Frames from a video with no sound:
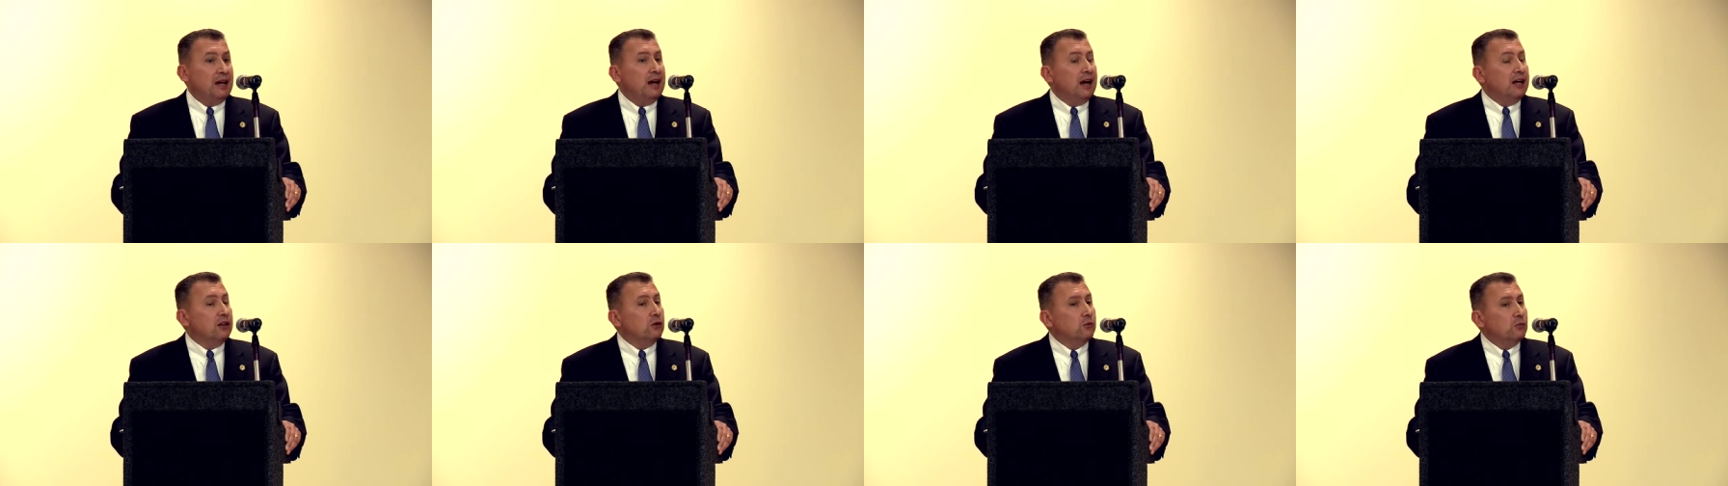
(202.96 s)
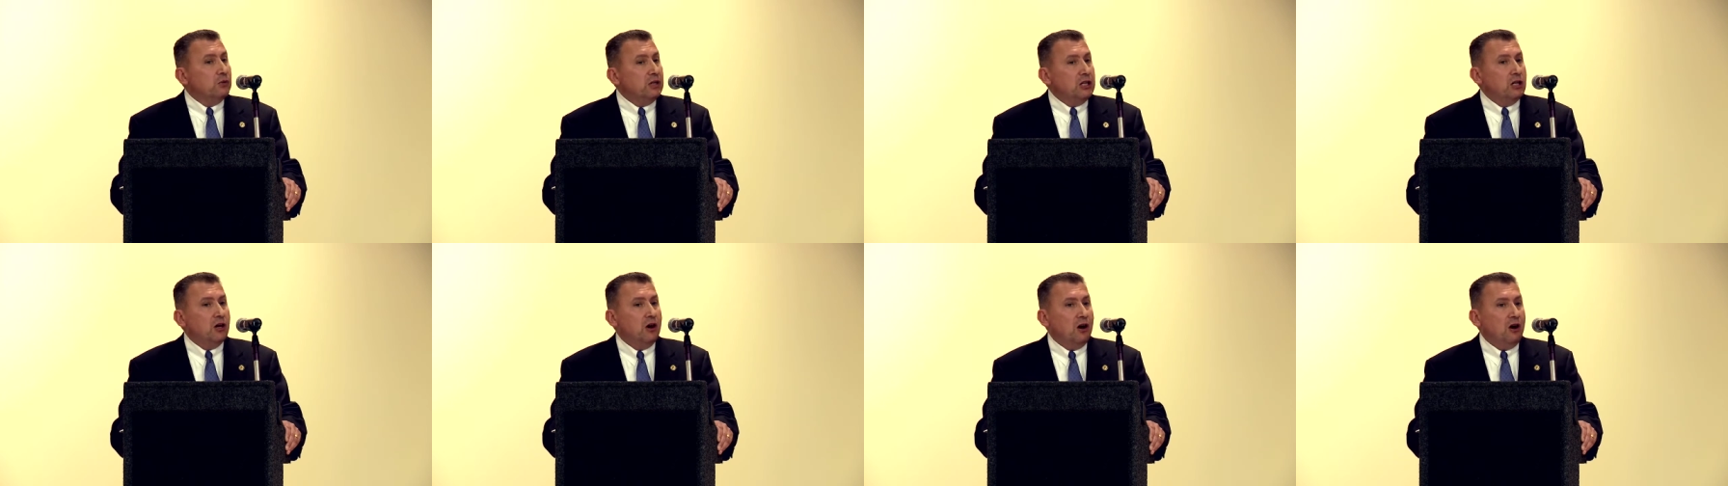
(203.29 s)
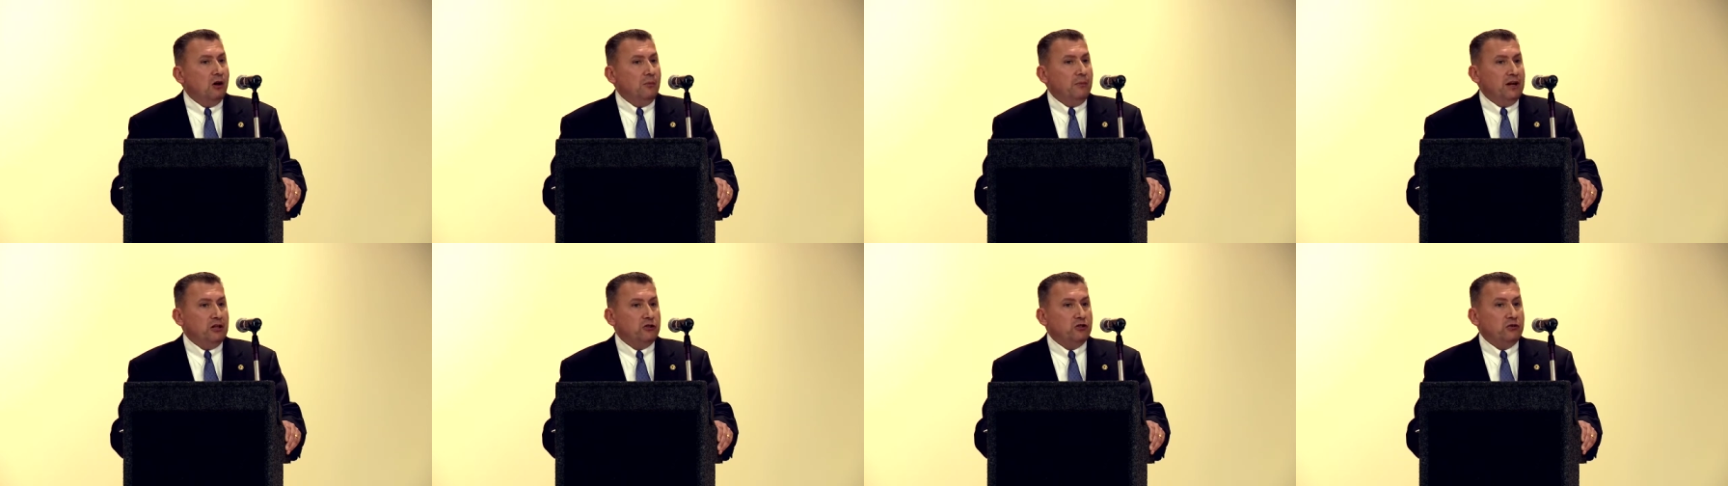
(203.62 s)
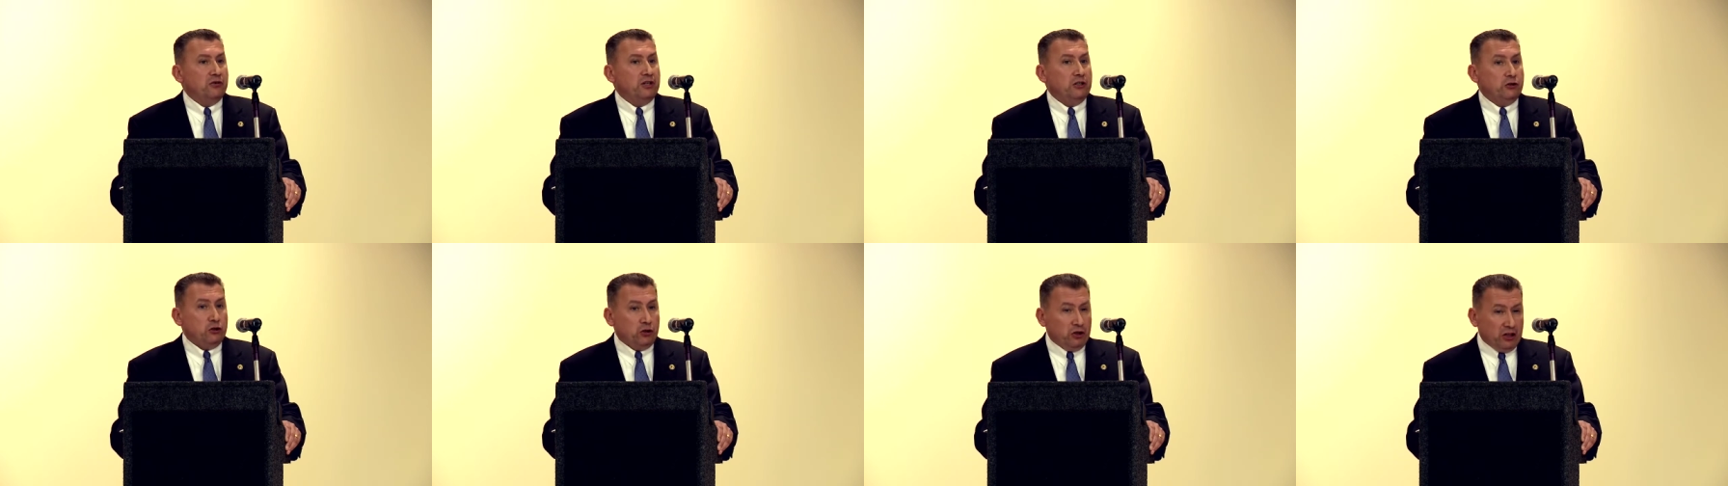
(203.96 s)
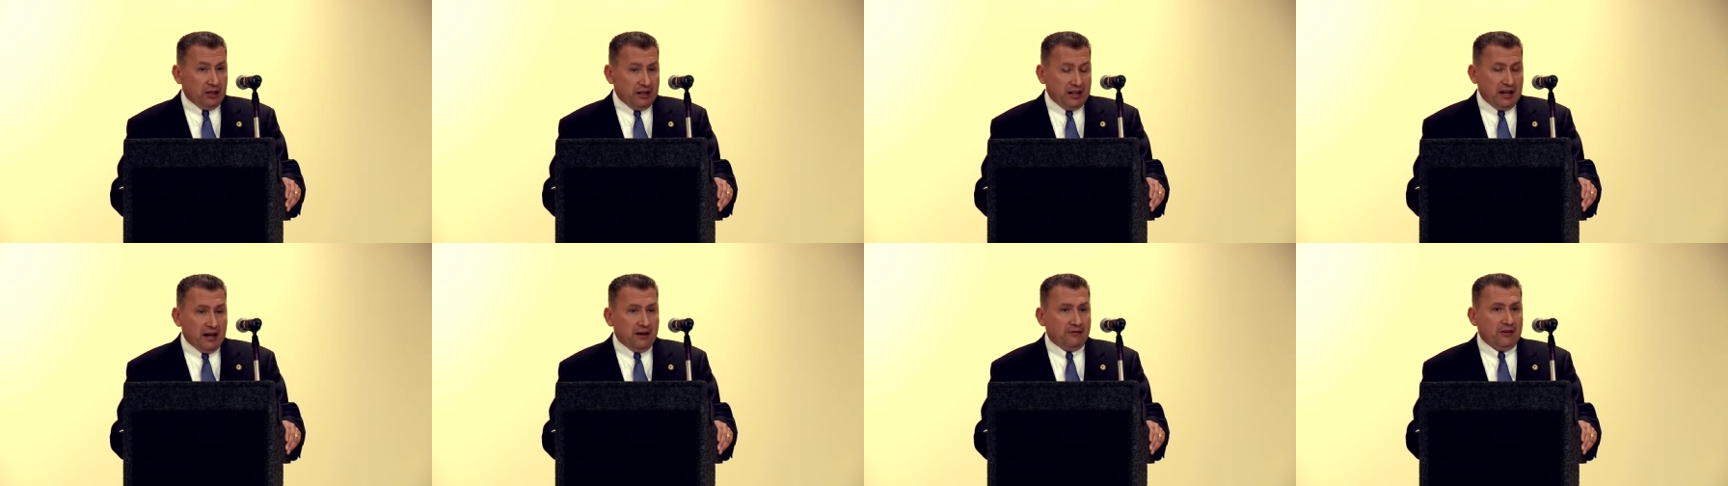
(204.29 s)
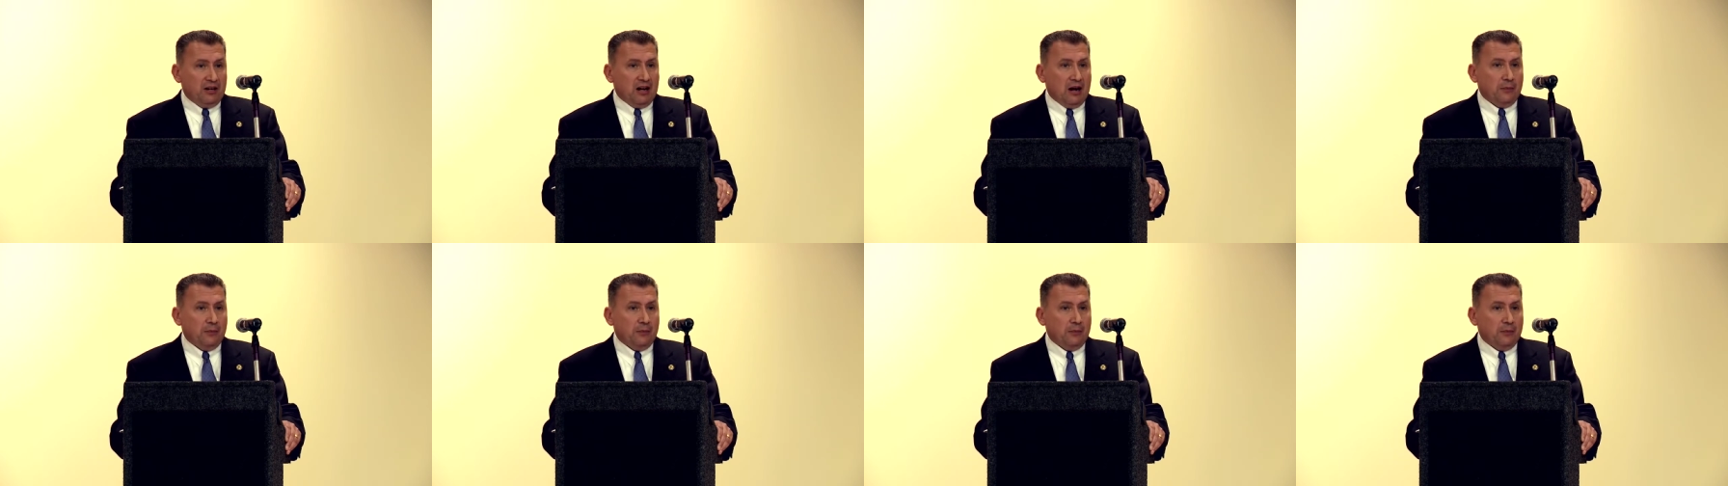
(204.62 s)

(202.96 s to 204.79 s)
And the recall measure that you're going to have an